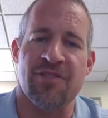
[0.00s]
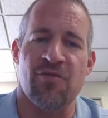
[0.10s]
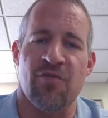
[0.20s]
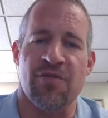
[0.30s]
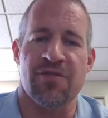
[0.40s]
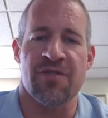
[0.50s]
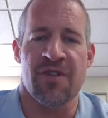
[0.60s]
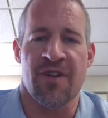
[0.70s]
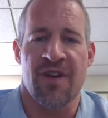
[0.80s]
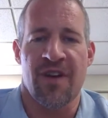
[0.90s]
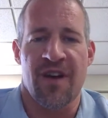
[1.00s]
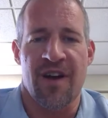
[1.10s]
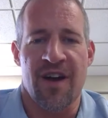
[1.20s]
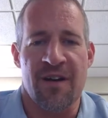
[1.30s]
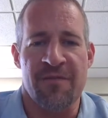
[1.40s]
course
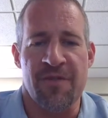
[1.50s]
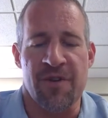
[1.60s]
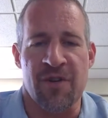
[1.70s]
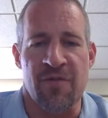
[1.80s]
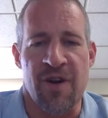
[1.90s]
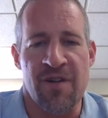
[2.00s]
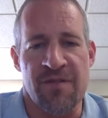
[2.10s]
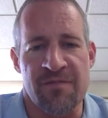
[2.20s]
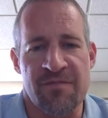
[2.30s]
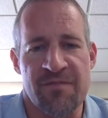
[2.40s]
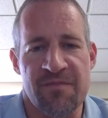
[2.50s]
for their career and